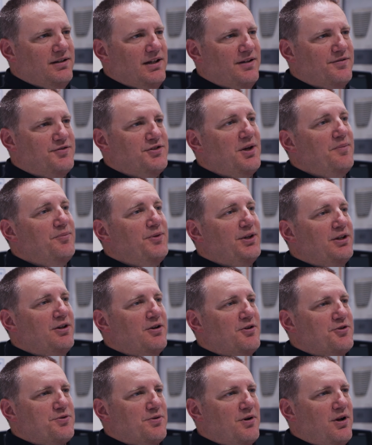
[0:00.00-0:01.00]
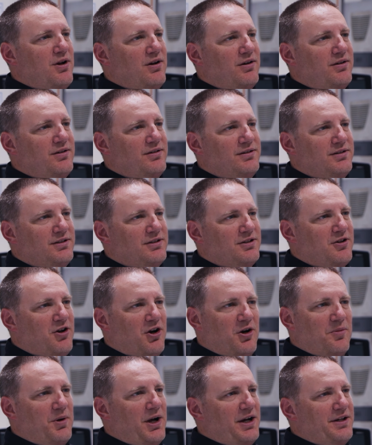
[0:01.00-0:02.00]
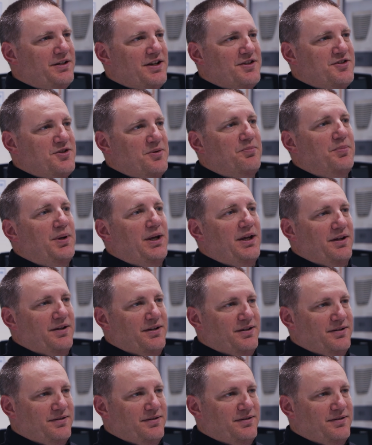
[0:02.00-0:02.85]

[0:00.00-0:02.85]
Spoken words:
If something goes wrong, carbide doesn't bend,